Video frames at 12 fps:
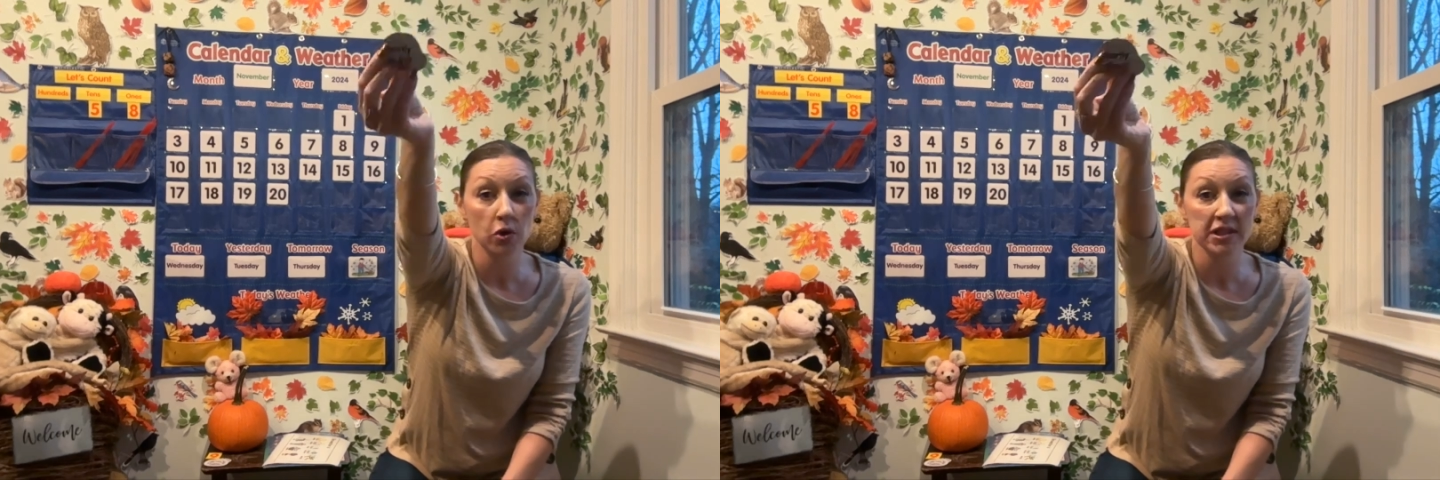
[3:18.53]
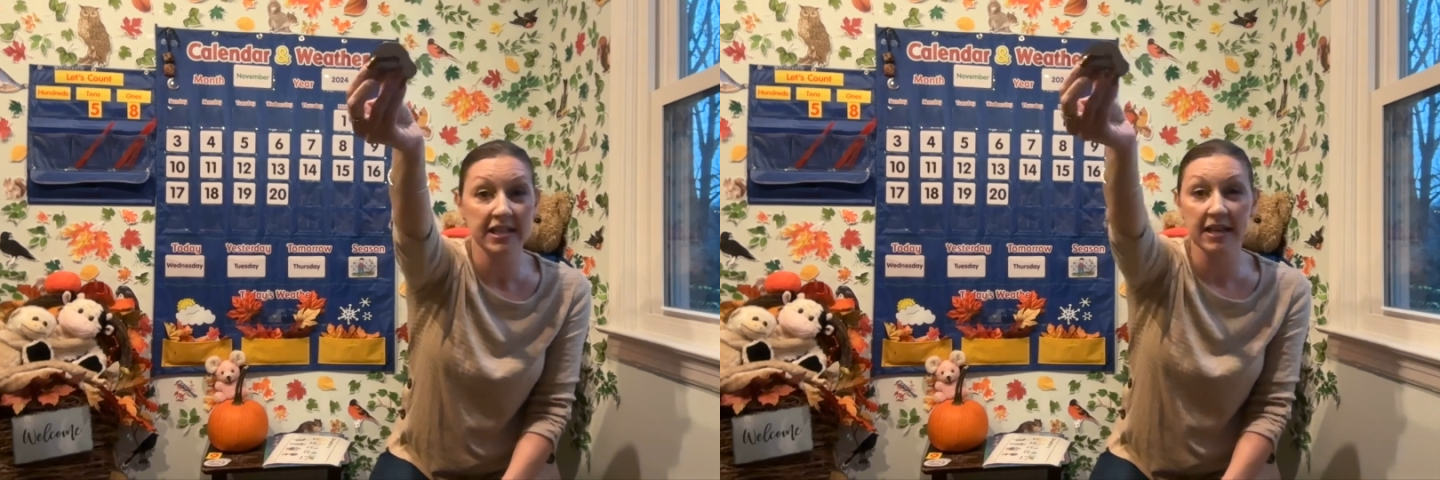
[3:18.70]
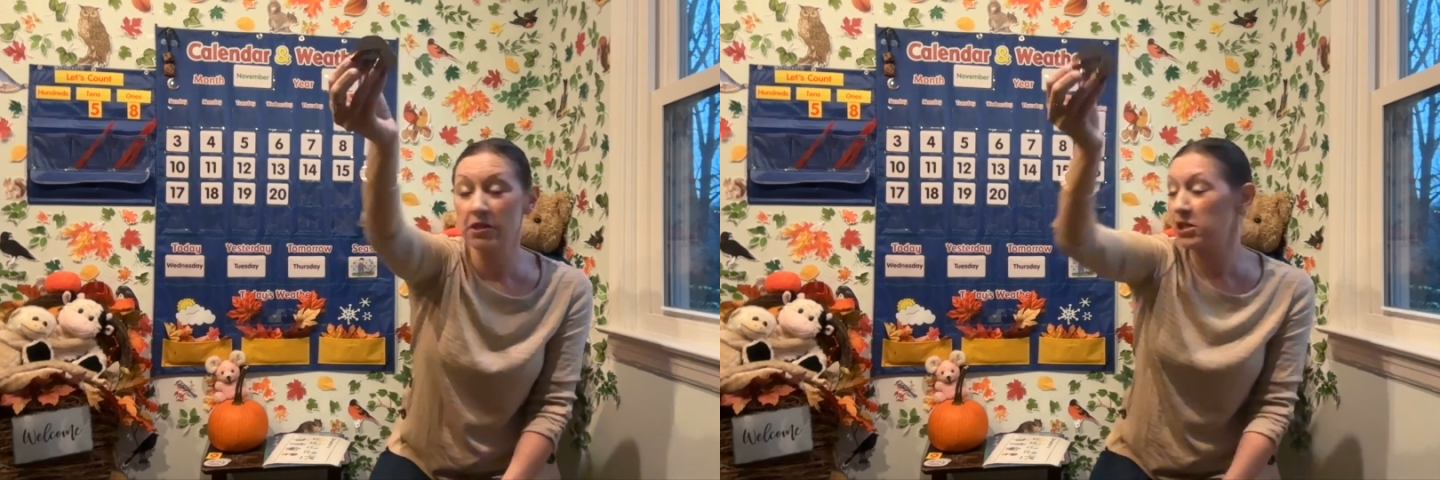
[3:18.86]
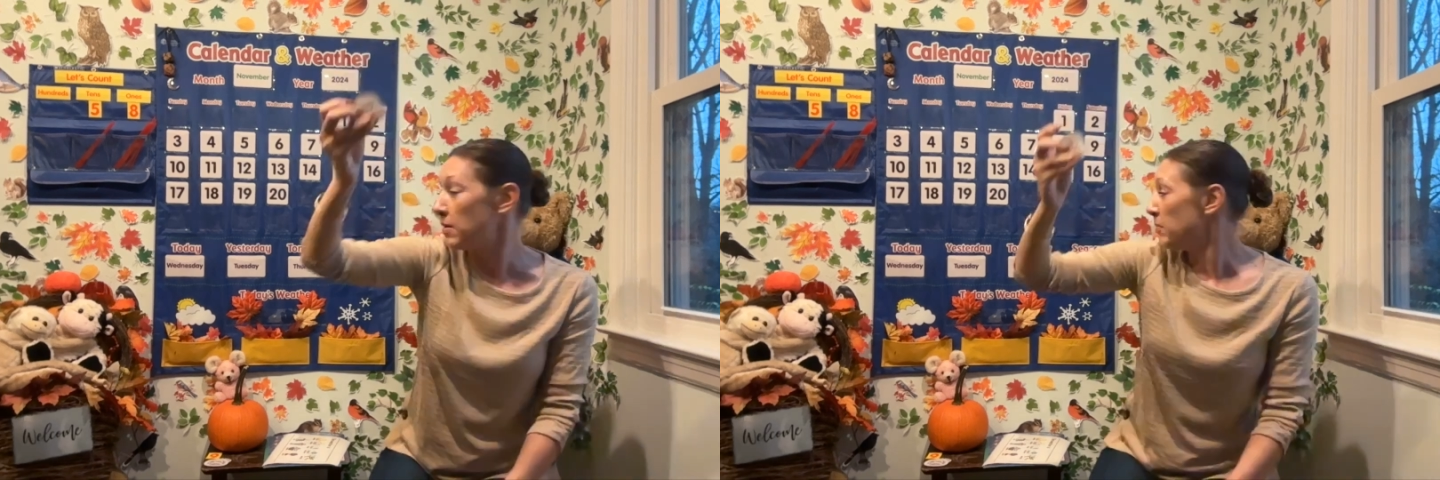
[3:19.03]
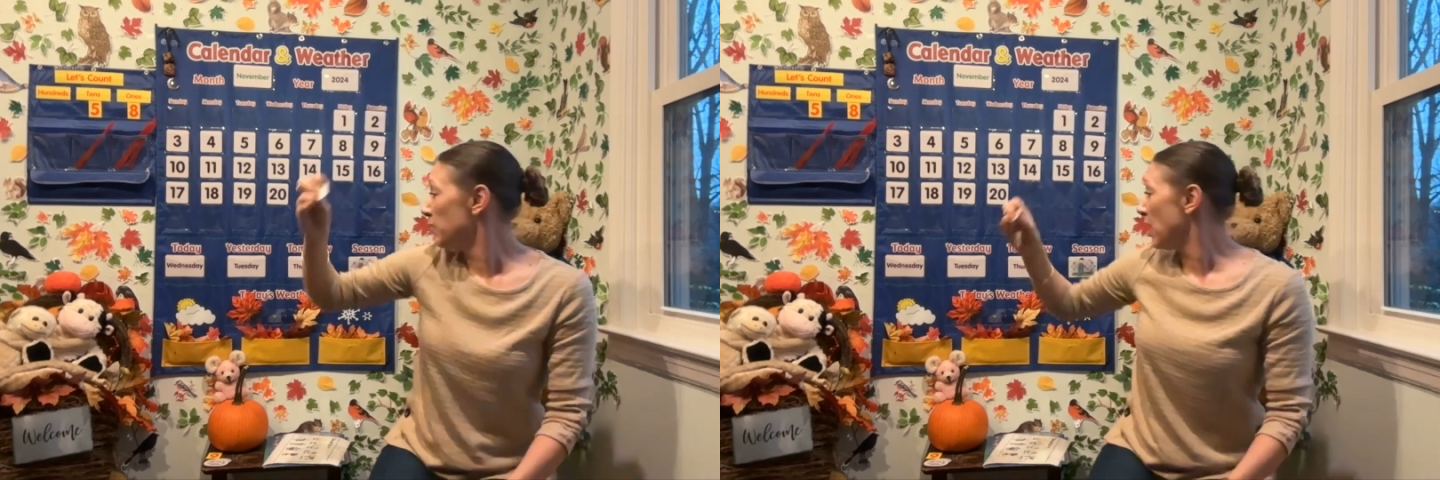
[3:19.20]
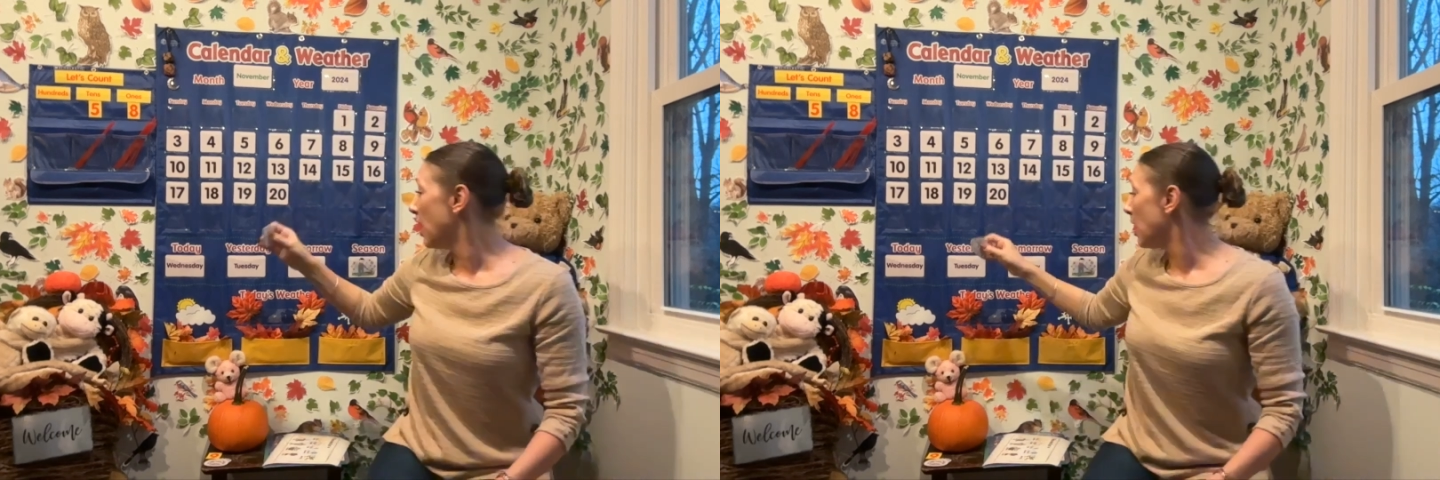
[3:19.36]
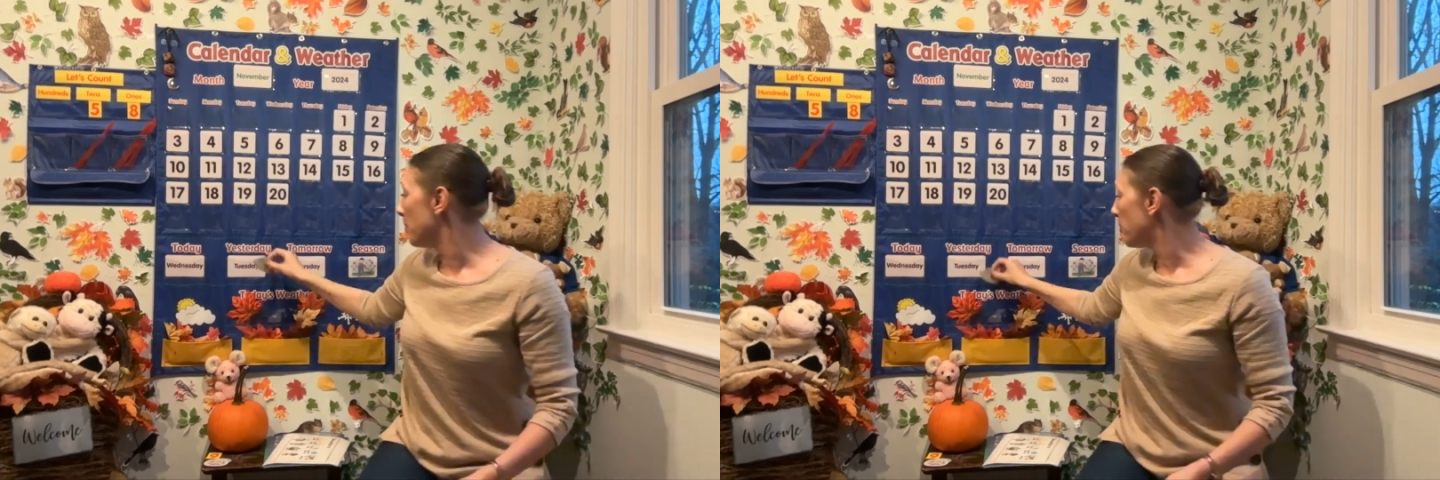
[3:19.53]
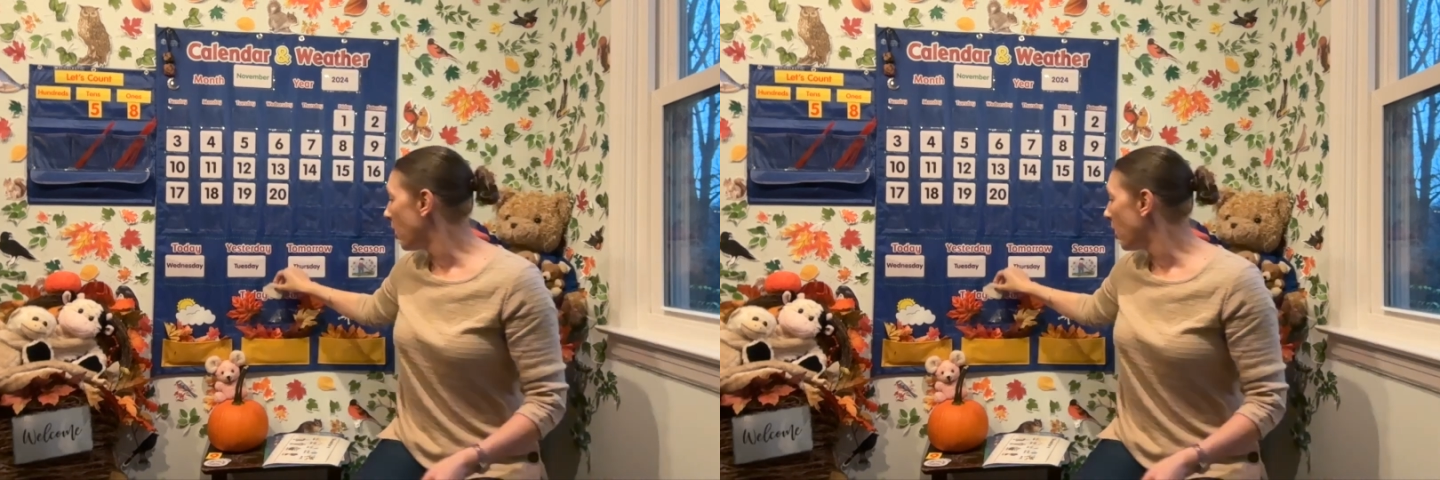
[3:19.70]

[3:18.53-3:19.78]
Let's get some uh,